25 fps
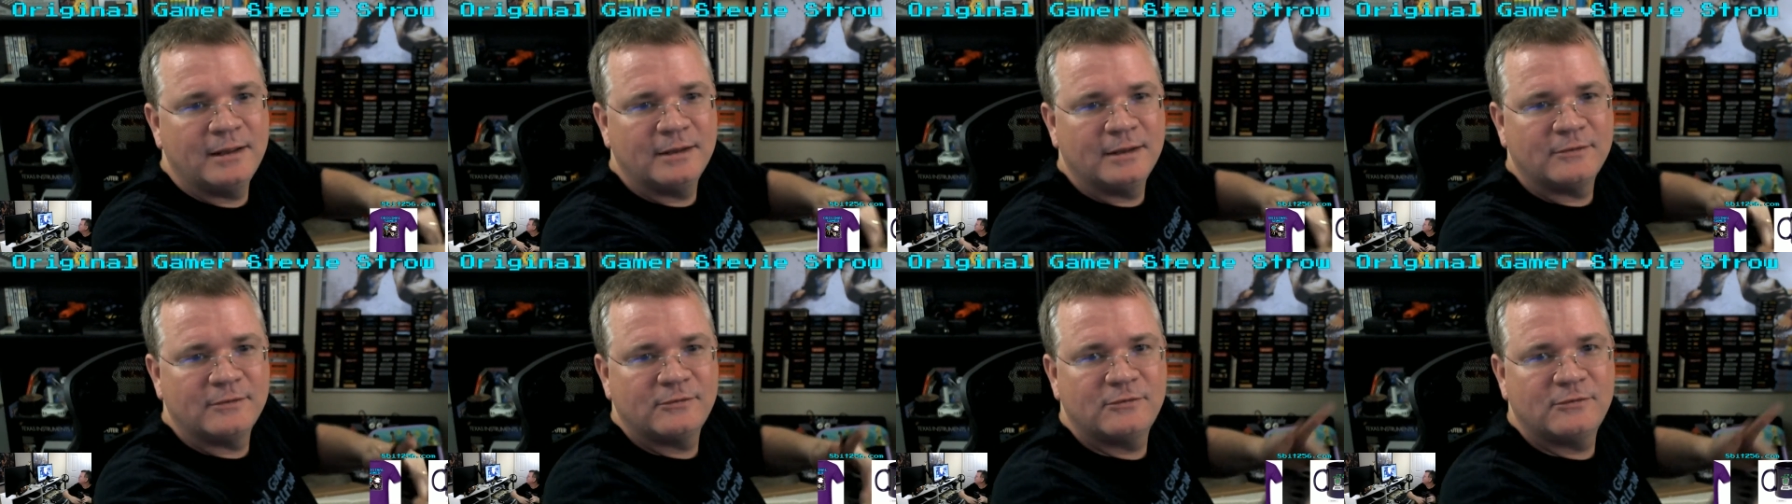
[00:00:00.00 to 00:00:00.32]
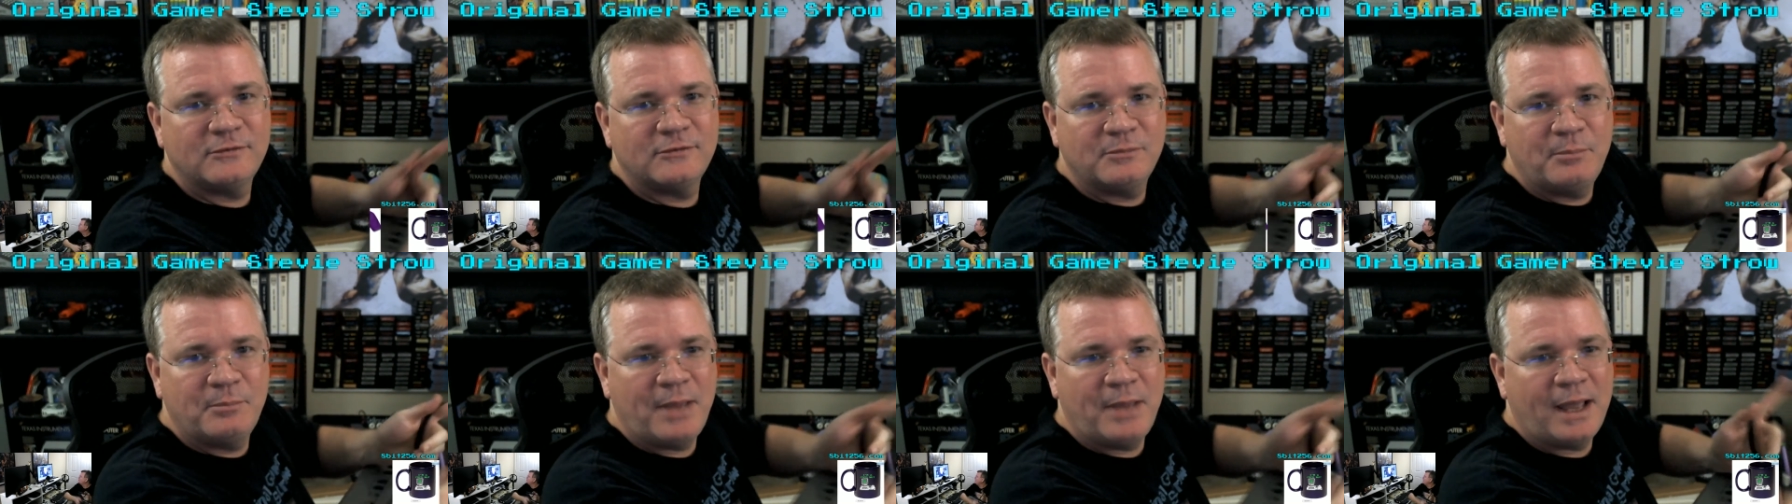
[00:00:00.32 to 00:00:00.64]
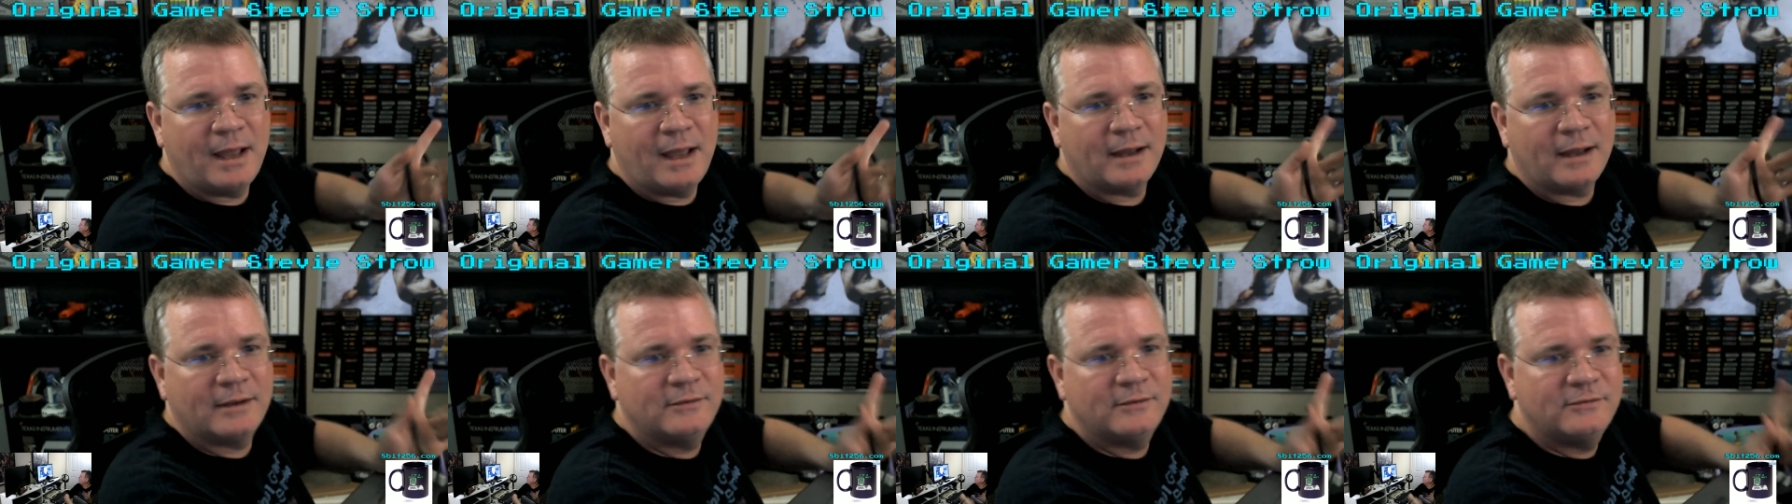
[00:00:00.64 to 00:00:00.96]
its
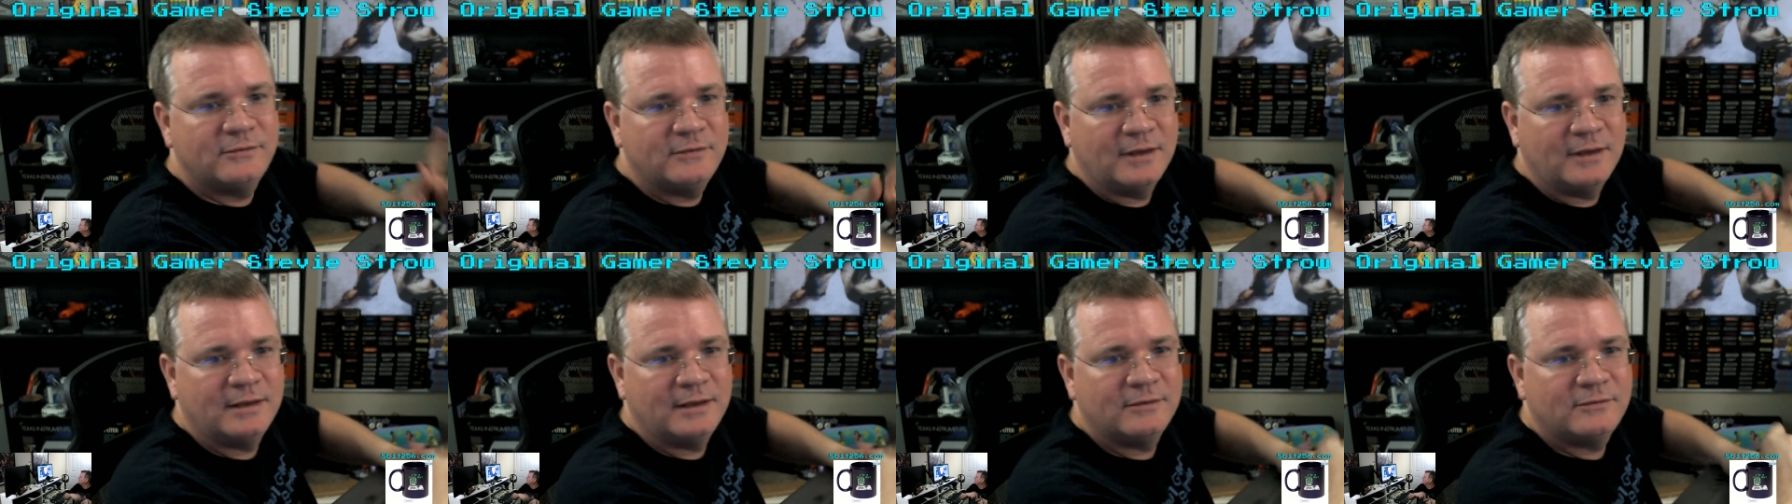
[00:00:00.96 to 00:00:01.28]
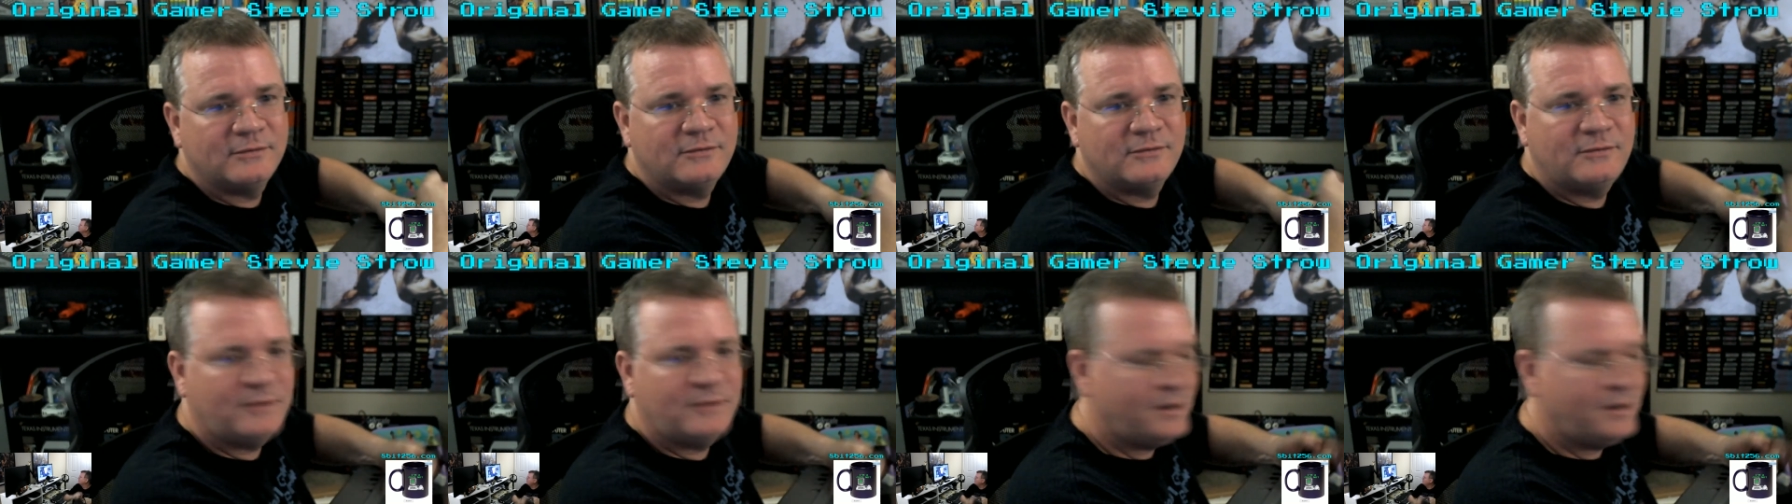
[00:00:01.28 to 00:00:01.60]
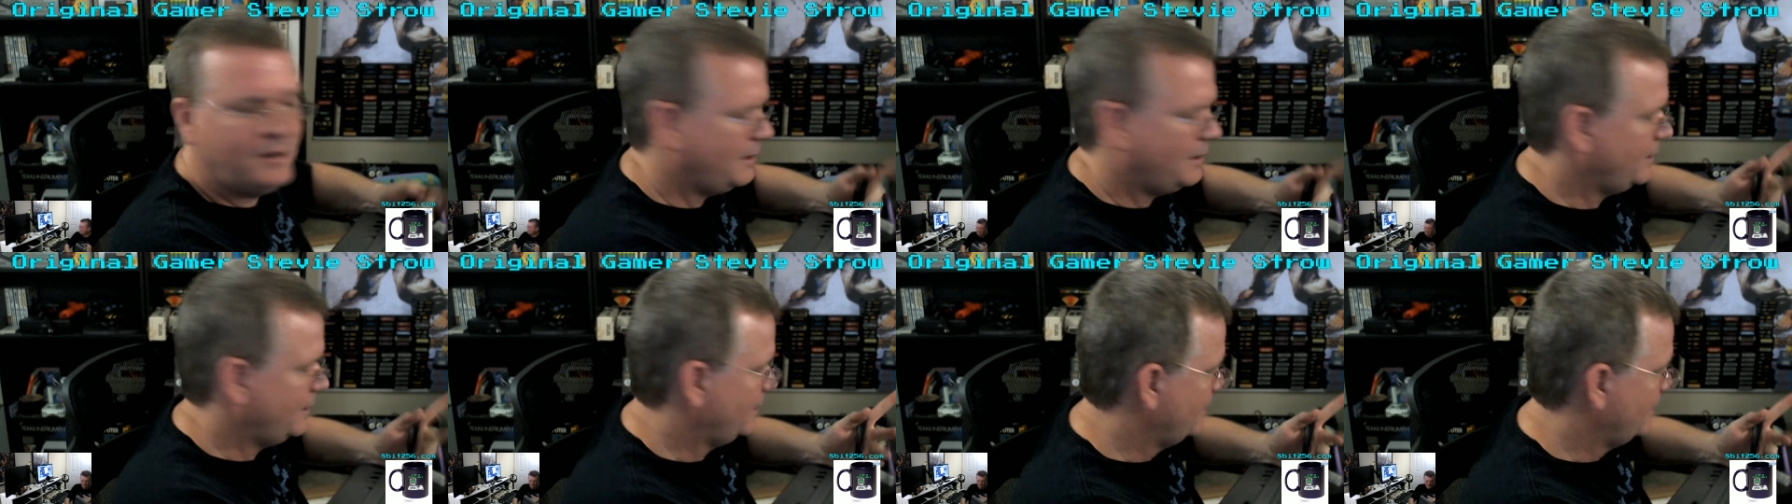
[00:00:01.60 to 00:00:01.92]
specs and
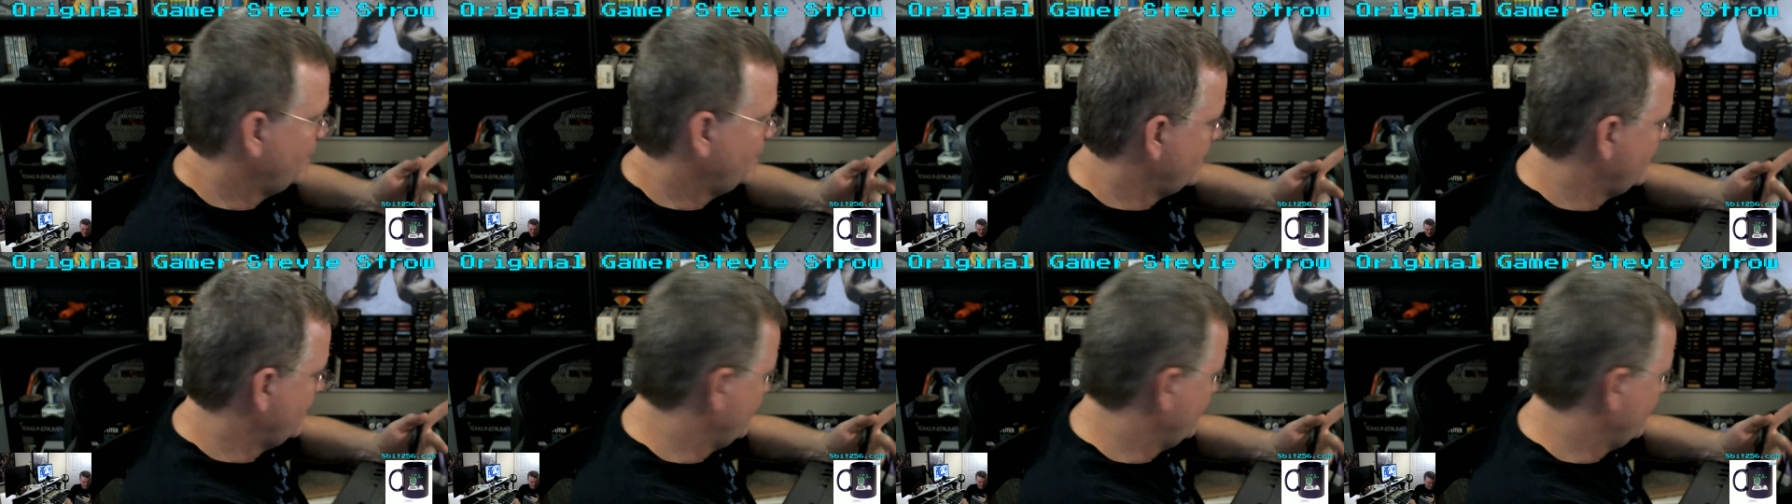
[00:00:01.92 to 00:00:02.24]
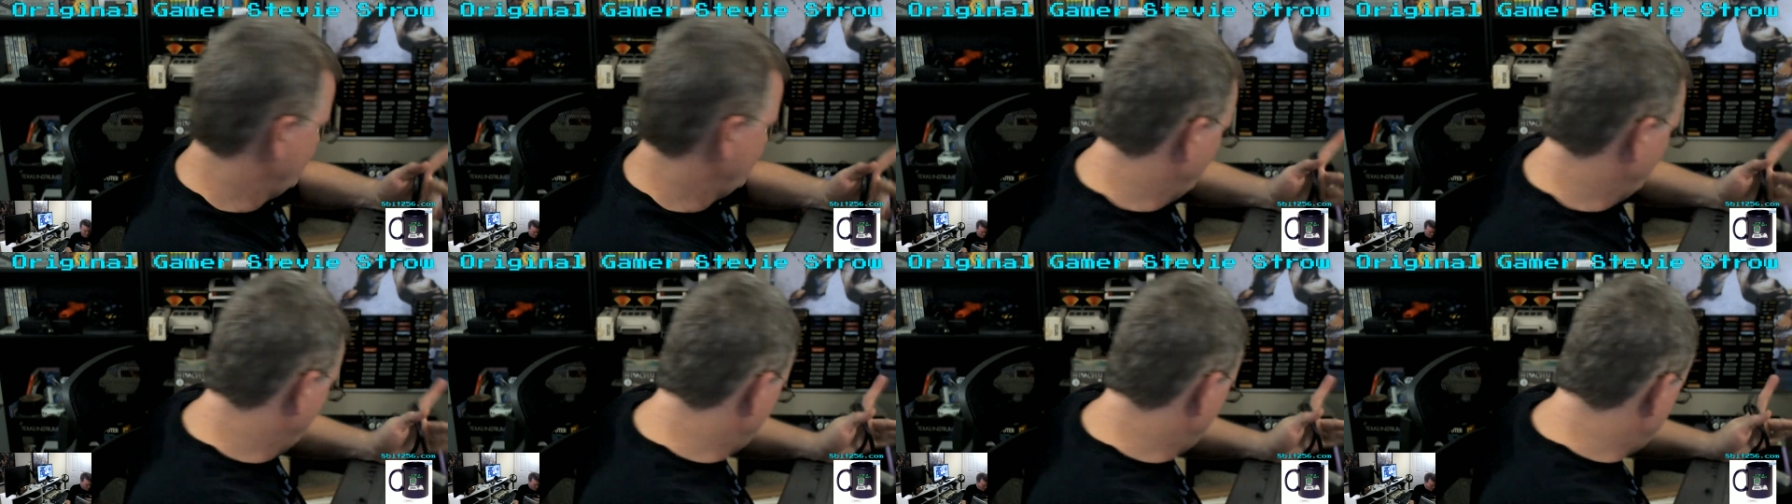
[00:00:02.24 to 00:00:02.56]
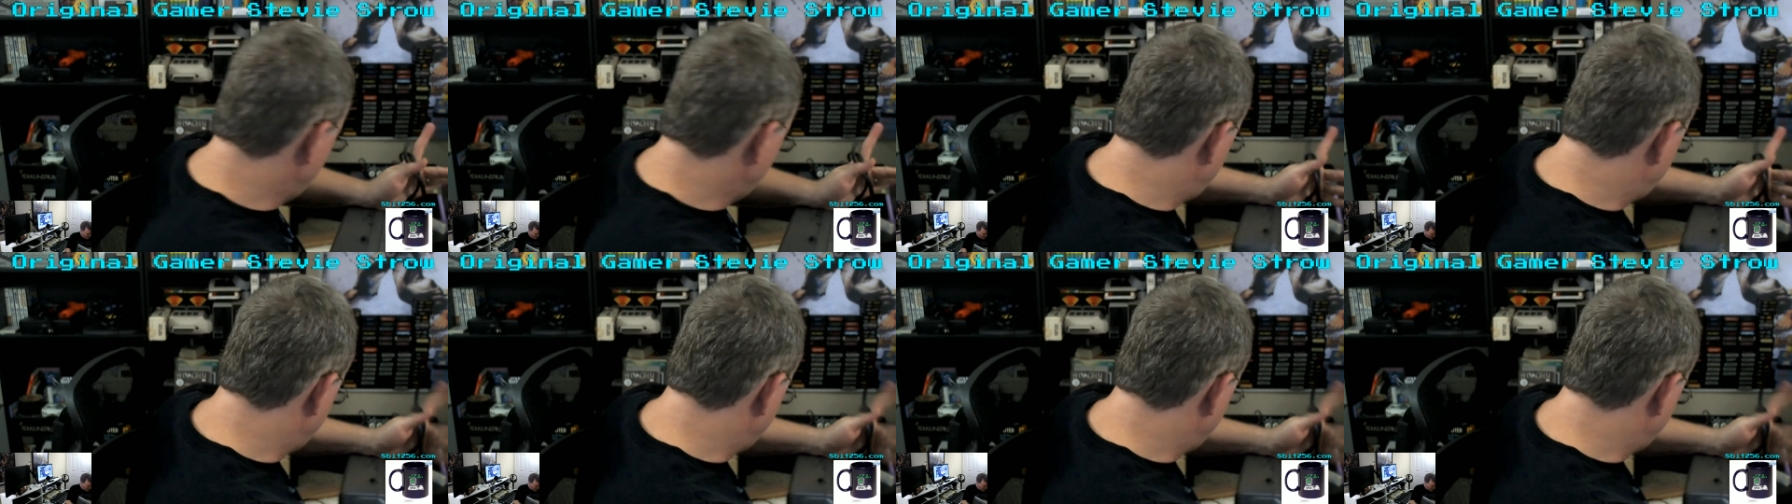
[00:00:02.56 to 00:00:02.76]
see what